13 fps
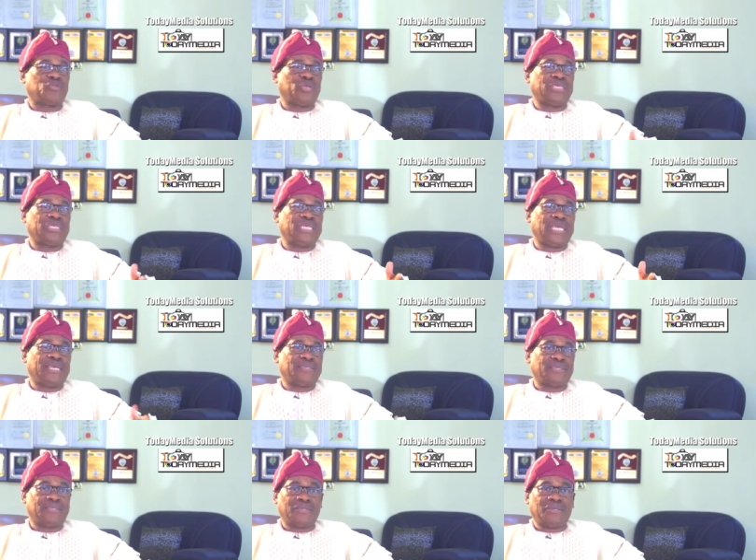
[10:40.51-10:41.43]
20
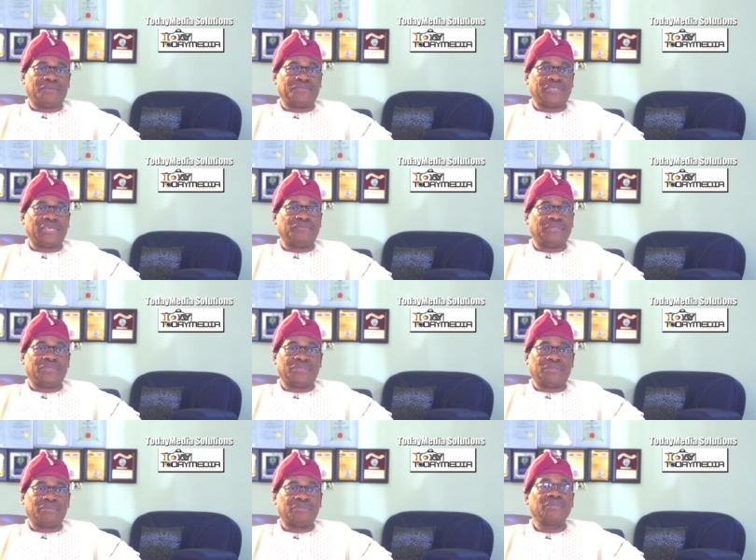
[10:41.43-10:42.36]
years of
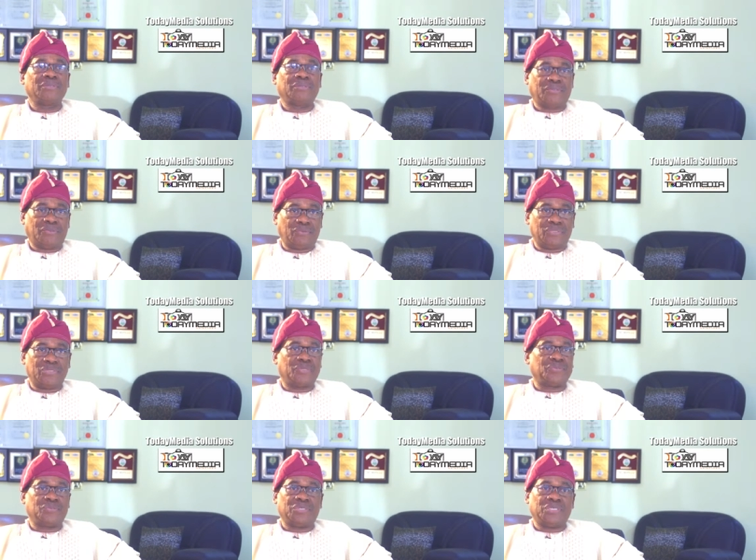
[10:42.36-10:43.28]
service was just good